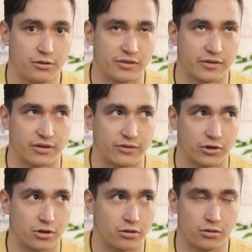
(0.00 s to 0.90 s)
And that's not
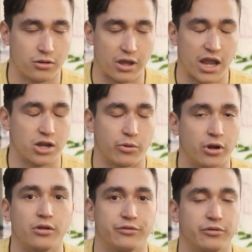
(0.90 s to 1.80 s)
even anywhere
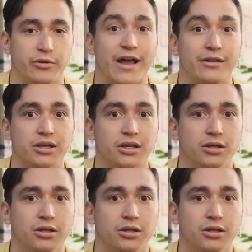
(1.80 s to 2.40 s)
close to reality.